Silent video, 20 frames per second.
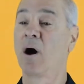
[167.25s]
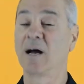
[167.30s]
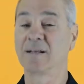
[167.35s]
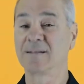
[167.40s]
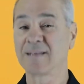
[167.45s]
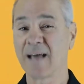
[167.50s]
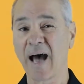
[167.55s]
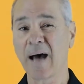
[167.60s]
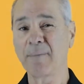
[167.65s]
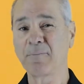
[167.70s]

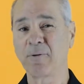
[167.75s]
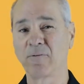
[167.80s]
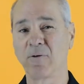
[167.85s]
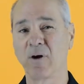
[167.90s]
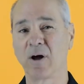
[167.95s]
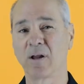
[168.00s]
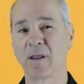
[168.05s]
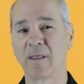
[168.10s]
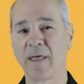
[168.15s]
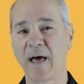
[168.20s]
On top
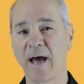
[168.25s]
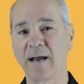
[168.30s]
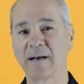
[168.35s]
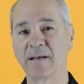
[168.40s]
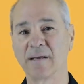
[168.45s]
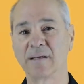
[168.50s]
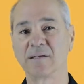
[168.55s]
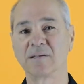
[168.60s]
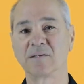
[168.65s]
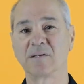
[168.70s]
of all of
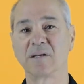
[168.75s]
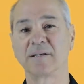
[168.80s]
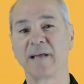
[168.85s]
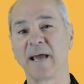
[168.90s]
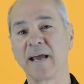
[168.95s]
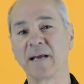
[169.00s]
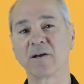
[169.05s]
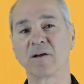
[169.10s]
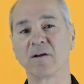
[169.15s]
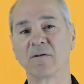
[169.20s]
that is the
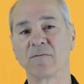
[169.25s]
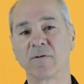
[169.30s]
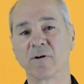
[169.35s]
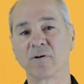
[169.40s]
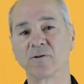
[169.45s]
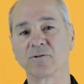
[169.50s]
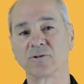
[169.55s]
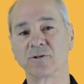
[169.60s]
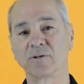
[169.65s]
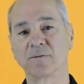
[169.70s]
data
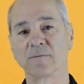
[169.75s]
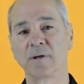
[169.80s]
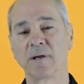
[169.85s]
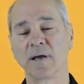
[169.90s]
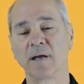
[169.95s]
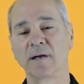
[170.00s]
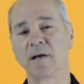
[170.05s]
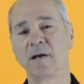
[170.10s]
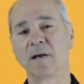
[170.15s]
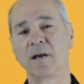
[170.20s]
conversion.
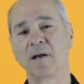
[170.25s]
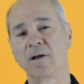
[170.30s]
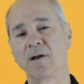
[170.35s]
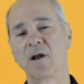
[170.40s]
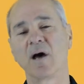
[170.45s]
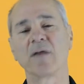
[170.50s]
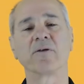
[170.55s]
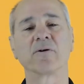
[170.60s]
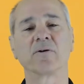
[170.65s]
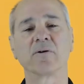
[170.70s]
And in
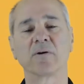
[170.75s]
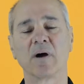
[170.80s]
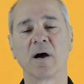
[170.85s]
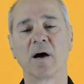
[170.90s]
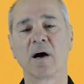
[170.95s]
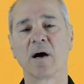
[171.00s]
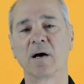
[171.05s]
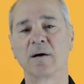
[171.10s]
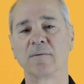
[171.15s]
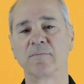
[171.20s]
another
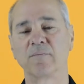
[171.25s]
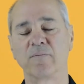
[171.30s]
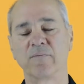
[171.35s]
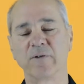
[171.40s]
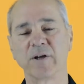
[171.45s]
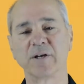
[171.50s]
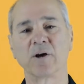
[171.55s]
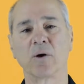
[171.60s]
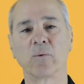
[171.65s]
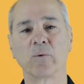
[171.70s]

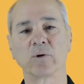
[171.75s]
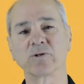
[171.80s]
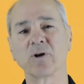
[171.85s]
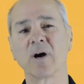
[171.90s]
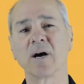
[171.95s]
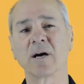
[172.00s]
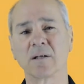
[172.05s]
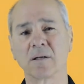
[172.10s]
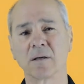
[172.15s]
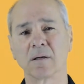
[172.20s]
video, we'll
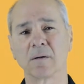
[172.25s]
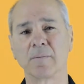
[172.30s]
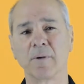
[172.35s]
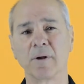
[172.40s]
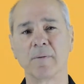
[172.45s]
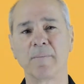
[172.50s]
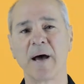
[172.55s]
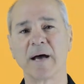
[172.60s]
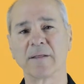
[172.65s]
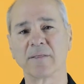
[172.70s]
talk a little
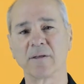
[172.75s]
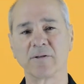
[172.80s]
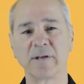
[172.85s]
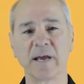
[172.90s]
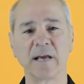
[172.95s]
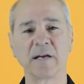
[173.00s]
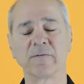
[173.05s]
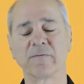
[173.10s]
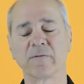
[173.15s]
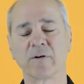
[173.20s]
bit about the
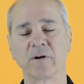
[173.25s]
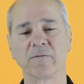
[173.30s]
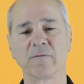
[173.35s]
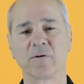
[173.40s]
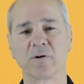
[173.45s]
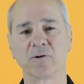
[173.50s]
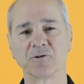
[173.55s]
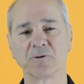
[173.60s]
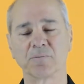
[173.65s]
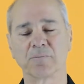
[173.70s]
data
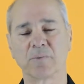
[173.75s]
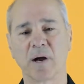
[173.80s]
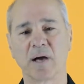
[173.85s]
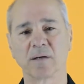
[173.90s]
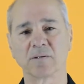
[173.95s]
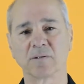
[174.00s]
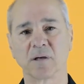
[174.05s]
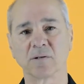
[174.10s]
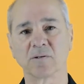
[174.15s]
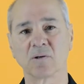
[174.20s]
conversion
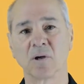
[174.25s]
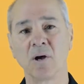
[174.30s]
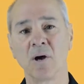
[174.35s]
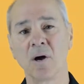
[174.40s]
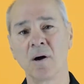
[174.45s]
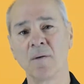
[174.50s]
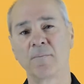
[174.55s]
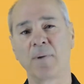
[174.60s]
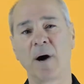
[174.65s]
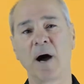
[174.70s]
process.
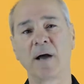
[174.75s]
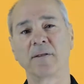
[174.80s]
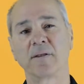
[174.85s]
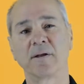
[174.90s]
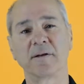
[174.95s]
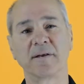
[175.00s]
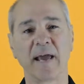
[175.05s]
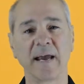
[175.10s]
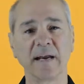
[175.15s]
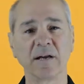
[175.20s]

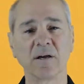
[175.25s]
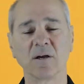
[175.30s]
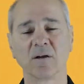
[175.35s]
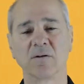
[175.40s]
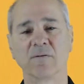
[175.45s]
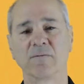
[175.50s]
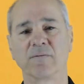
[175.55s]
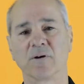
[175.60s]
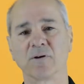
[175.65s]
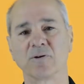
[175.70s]
But the data
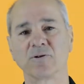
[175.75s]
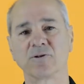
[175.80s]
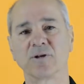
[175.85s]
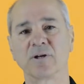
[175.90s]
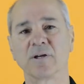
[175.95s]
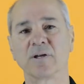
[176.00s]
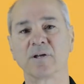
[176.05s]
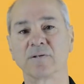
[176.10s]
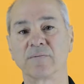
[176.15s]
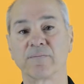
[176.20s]

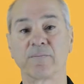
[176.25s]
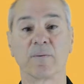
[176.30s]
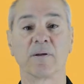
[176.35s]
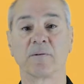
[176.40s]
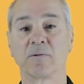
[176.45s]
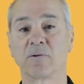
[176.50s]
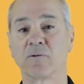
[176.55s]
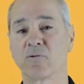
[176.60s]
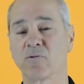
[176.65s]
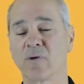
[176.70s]
conversion is
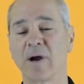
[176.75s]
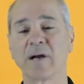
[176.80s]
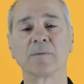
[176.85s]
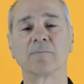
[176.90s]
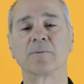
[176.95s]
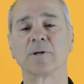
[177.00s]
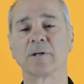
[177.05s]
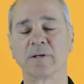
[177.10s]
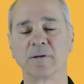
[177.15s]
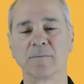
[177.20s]

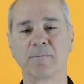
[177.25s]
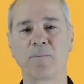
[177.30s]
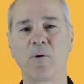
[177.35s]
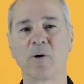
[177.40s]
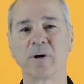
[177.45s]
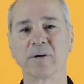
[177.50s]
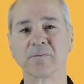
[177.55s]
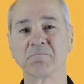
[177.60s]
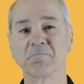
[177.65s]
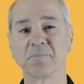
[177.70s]
incredibly
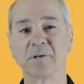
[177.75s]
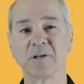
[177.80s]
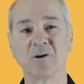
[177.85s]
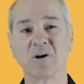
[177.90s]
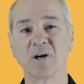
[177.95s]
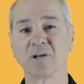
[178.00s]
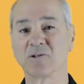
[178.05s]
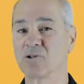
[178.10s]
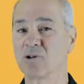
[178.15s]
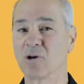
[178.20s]
important
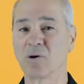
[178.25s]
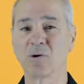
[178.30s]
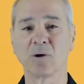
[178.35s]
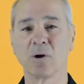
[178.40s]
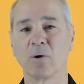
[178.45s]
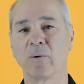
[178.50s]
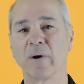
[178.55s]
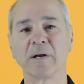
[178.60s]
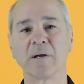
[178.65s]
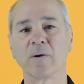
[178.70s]
because you
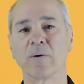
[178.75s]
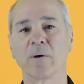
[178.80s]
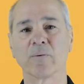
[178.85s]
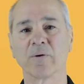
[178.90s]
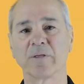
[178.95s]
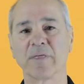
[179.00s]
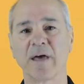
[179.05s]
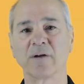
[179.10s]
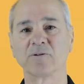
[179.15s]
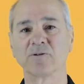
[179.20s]
don't go
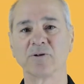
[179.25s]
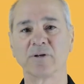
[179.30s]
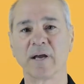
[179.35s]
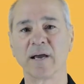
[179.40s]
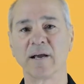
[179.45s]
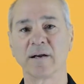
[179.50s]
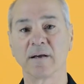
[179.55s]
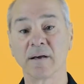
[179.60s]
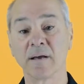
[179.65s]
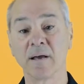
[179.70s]
anywhere without your
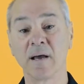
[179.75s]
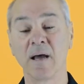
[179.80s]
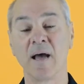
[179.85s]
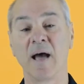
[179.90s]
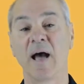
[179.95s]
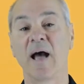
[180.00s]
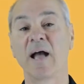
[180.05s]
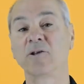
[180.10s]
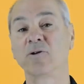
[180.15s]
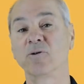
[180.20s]
data.
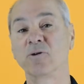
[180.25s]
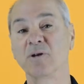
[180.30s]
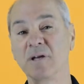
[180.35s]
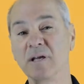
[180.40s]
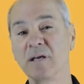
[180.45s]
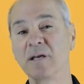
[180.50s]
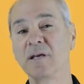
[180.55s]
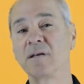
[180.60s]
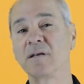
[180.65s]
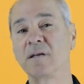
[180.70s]
And you
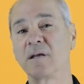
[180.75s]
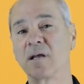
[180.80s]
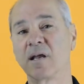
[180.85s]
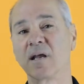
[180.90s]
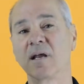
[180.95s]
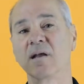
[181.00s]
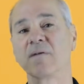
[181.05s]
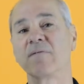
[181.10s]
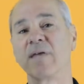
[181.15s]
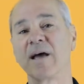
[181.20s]
need to
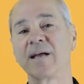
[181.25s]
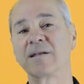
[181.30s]
give